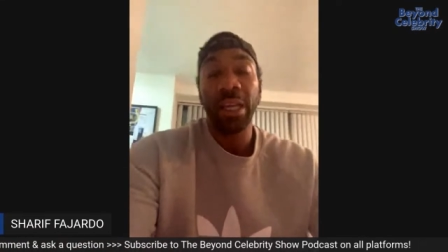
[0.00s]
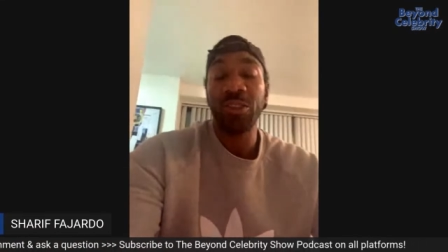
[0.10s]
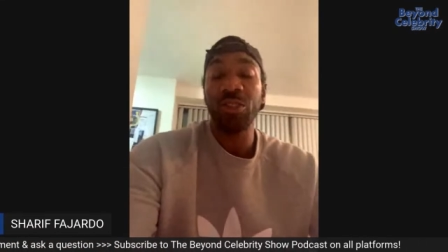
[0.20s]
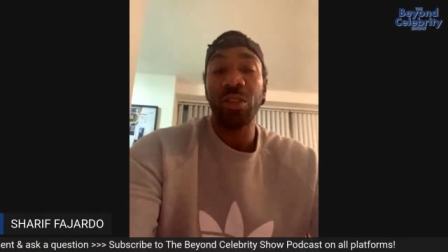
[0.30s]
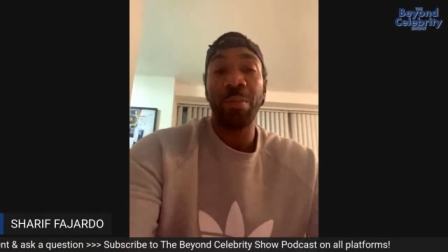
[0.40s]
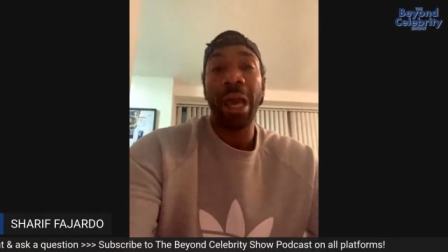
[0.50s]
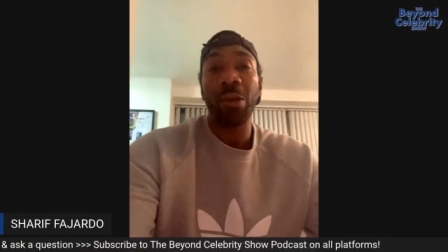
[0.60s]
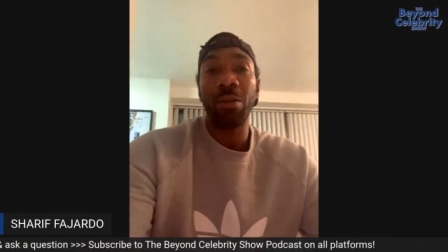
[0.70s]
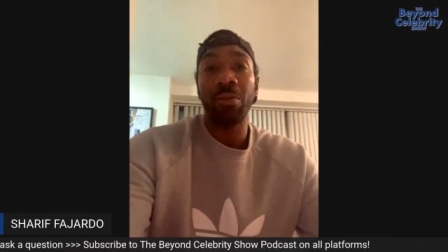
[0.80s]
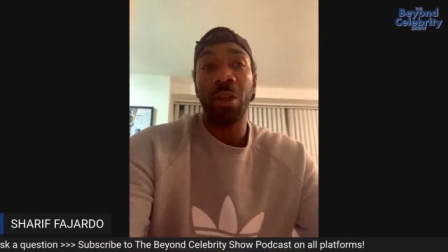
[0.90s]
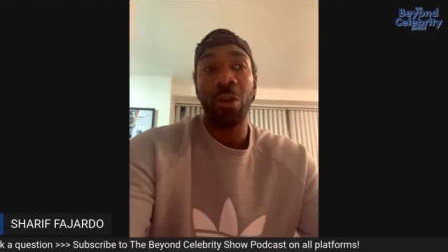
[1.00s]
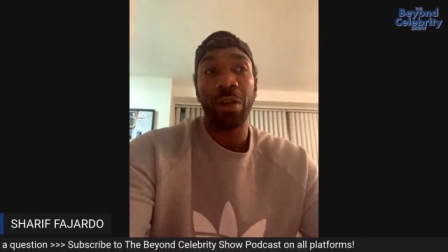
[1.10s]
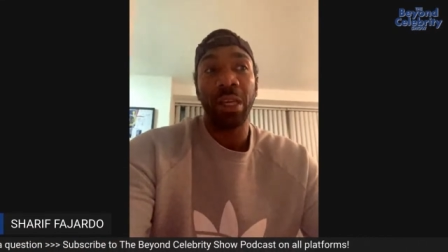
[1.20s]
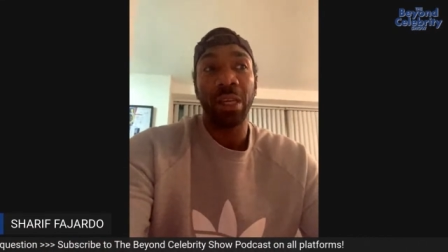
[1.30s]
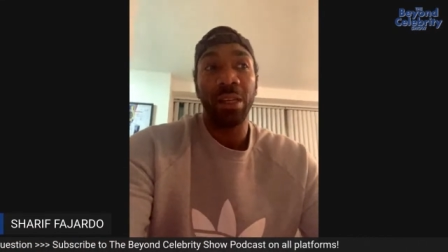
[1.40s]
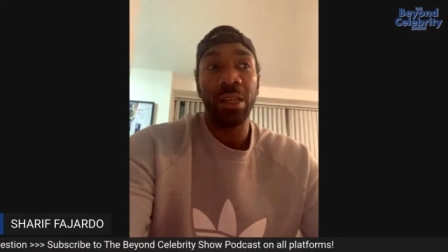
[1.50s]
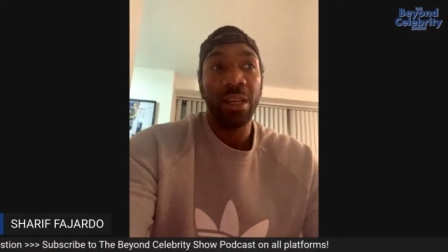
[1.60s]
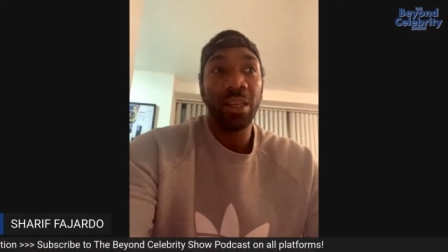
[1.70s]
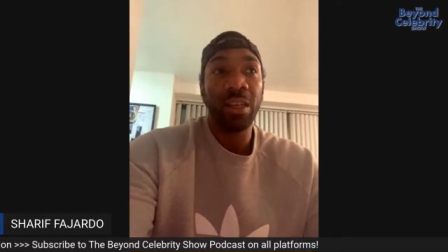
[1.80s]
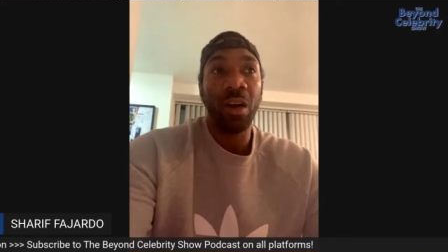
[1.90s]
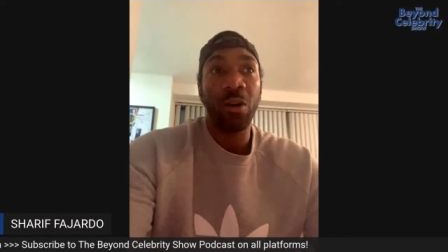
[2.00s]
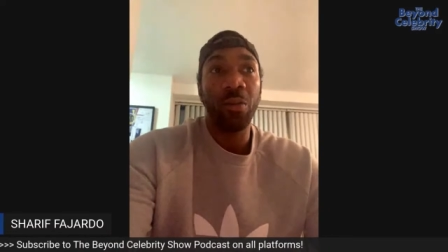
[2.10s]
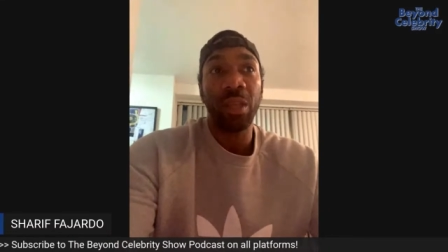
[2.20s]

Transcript: It's just a matter of learning, you know,